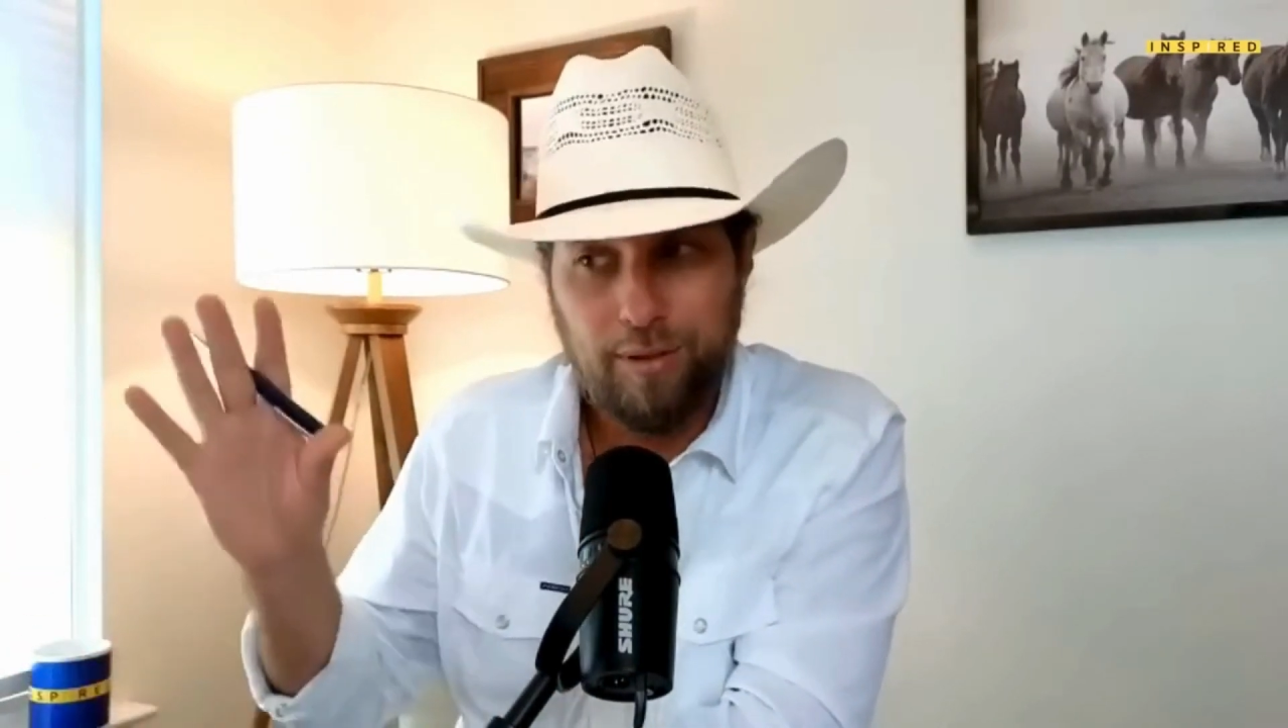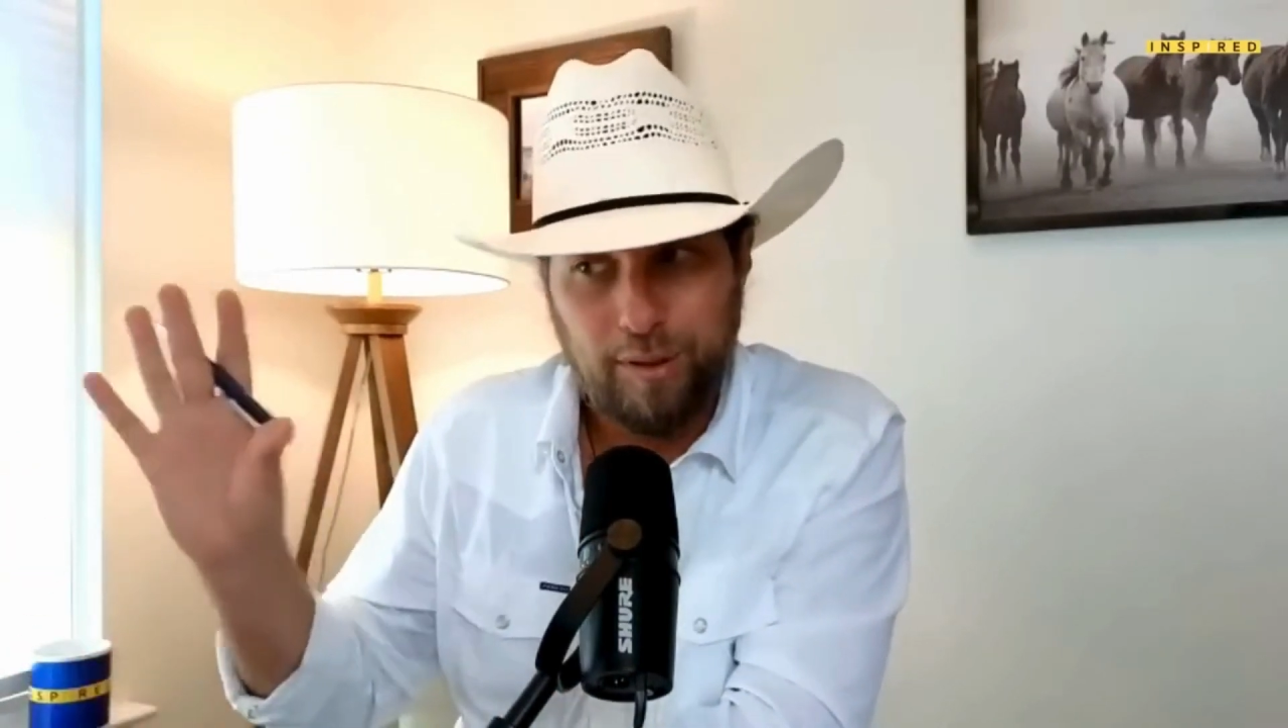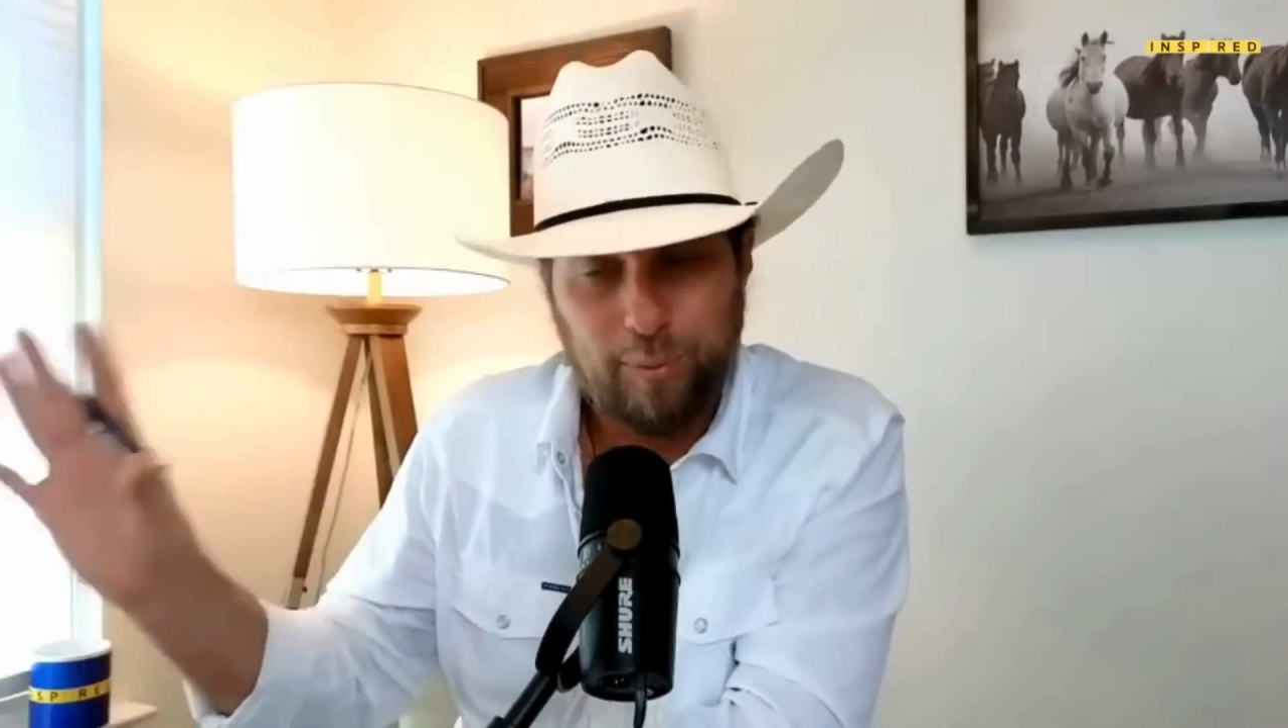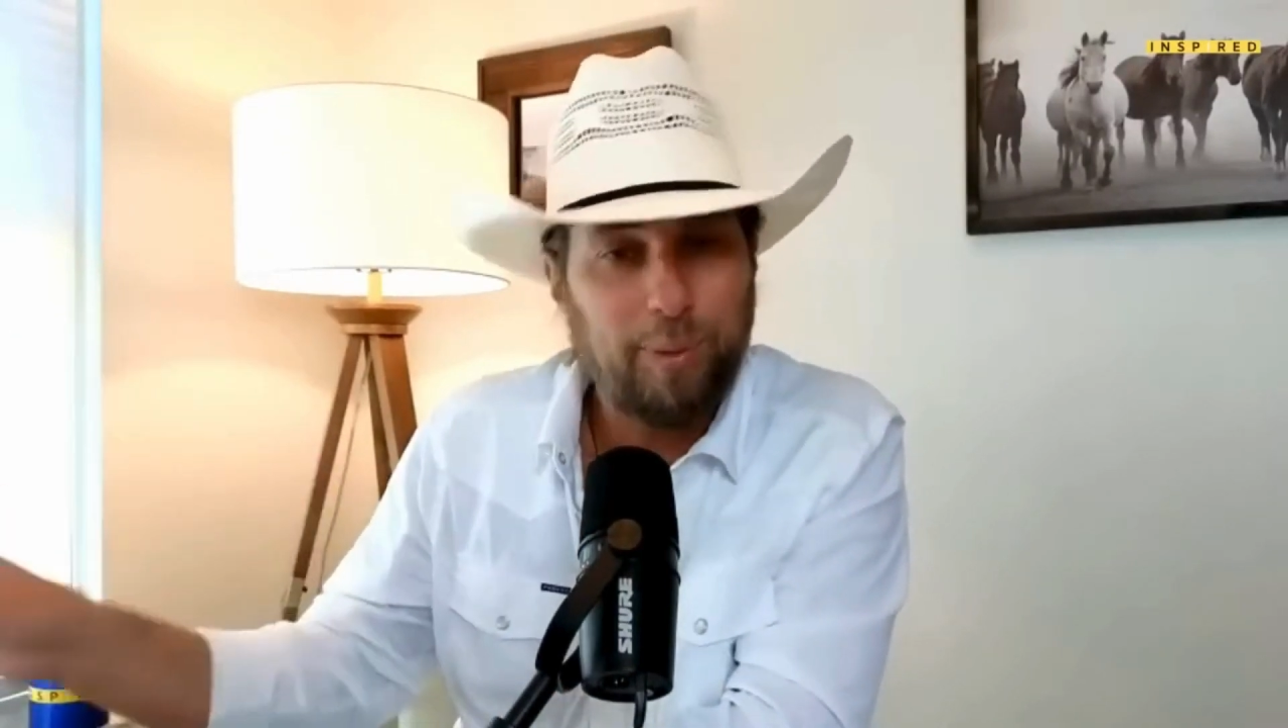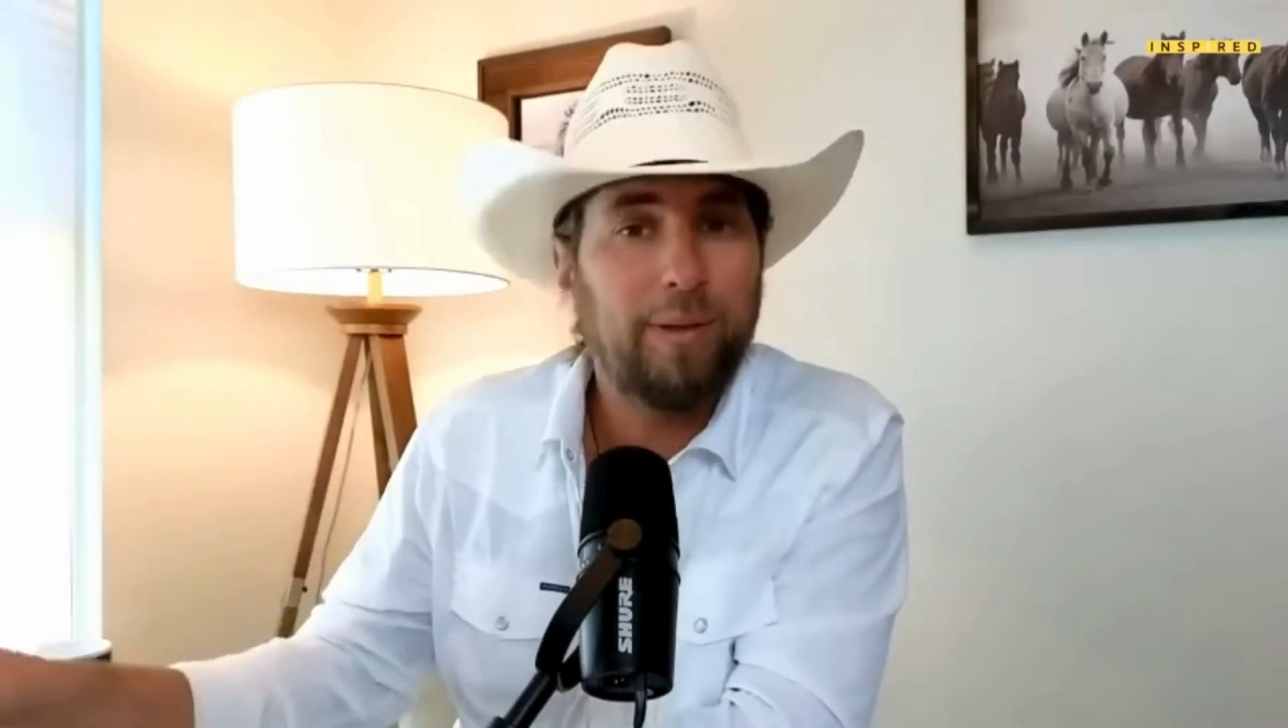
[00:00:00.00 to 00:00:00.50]

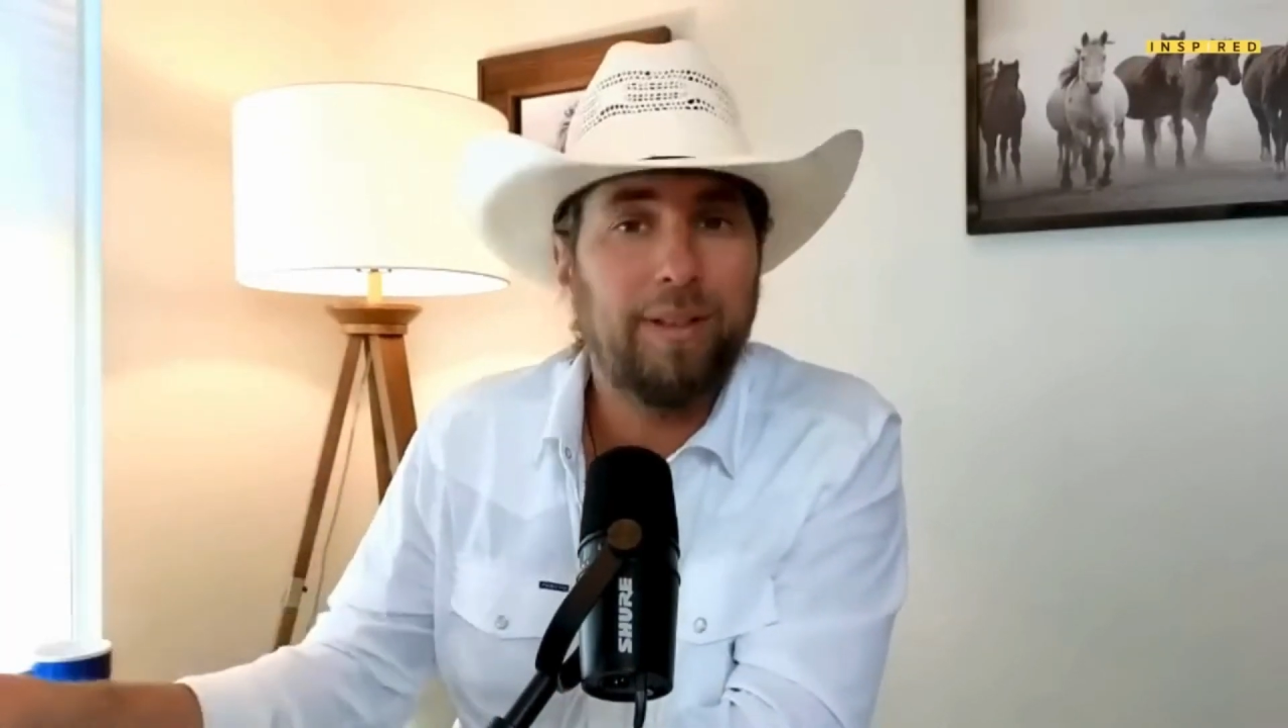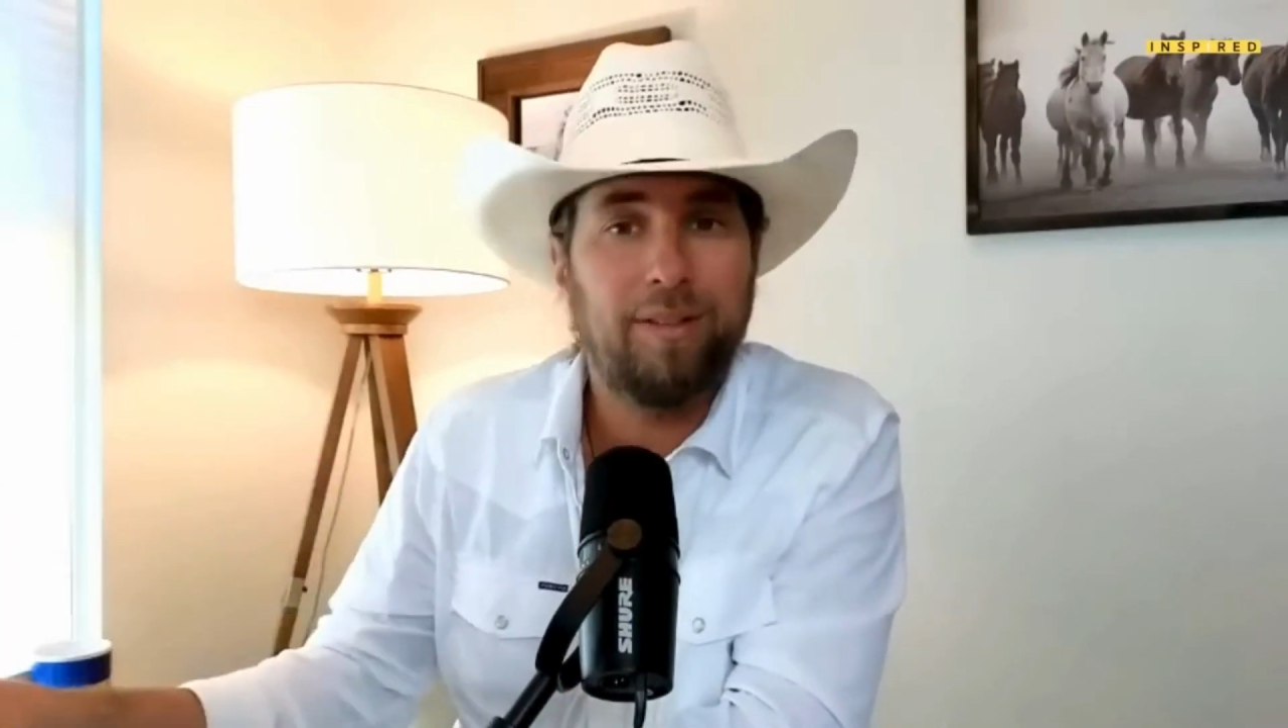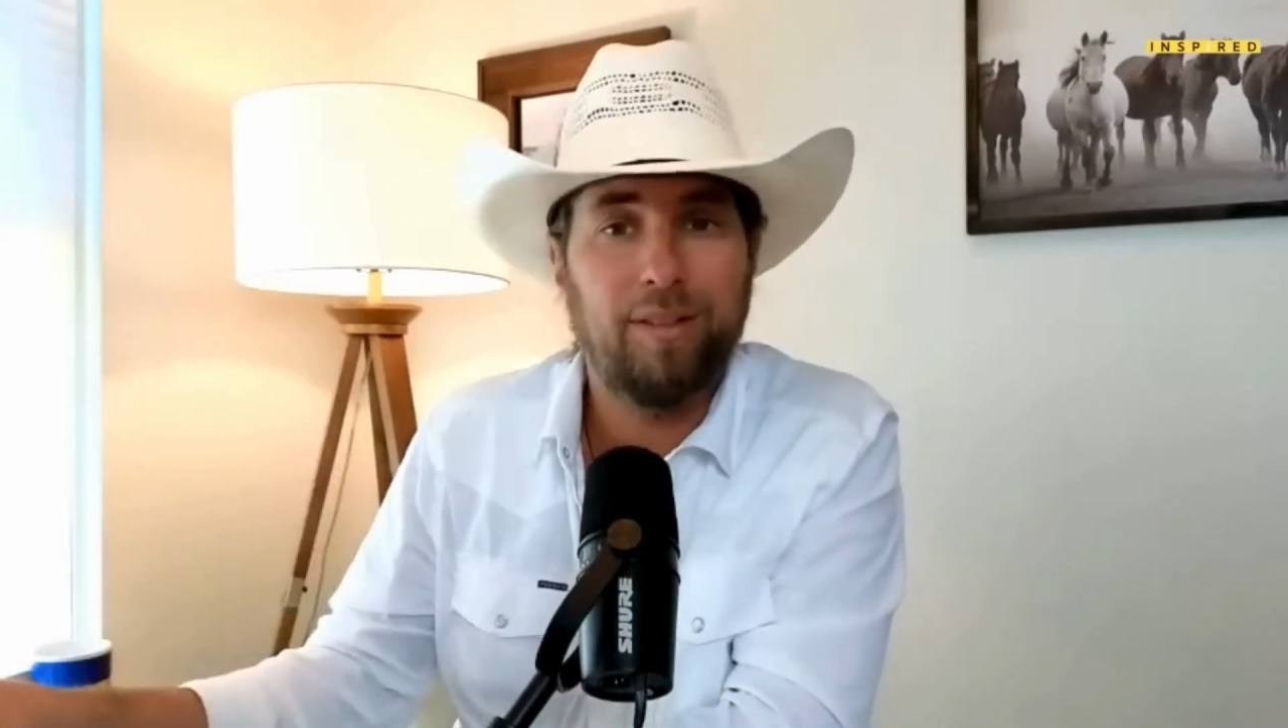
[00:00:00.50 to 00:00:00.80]
experience